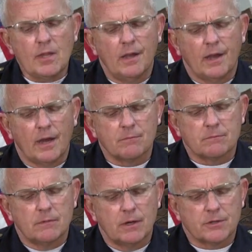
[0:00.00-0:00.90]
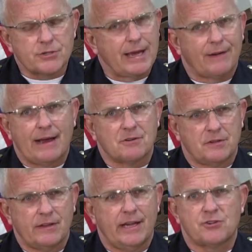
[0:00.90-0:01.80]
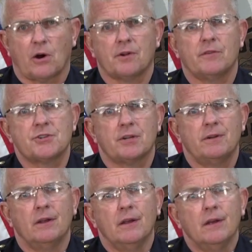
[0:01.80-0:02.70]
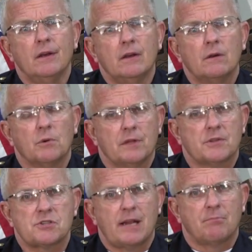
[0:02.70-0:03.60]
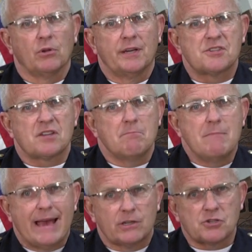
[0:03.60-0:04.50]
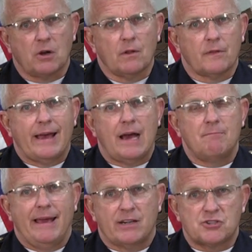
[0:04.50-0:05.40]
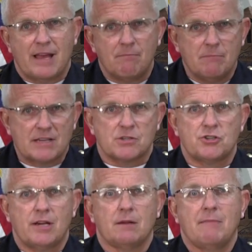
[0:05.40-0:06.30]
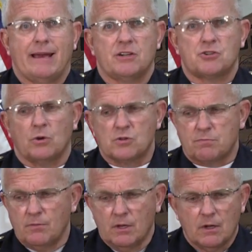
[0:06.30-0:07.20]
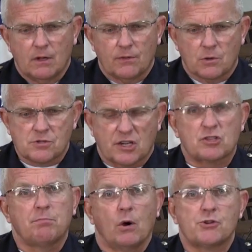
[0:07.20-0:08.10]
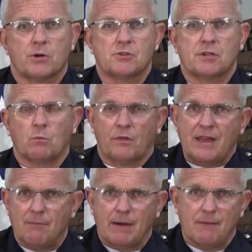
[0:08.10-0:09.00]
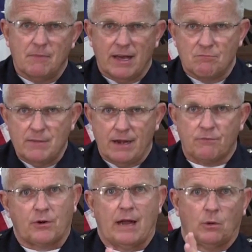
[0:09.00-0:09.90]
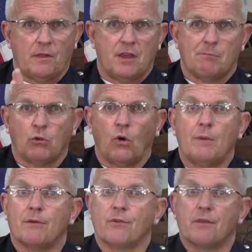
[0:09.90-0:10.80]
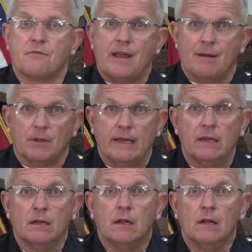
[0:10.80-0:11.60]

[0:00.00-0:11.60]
A shout out to the HR division within the state police that managed all of that, managed that messaging, managed those exposures and what that might have meant for not only the employee but for the family,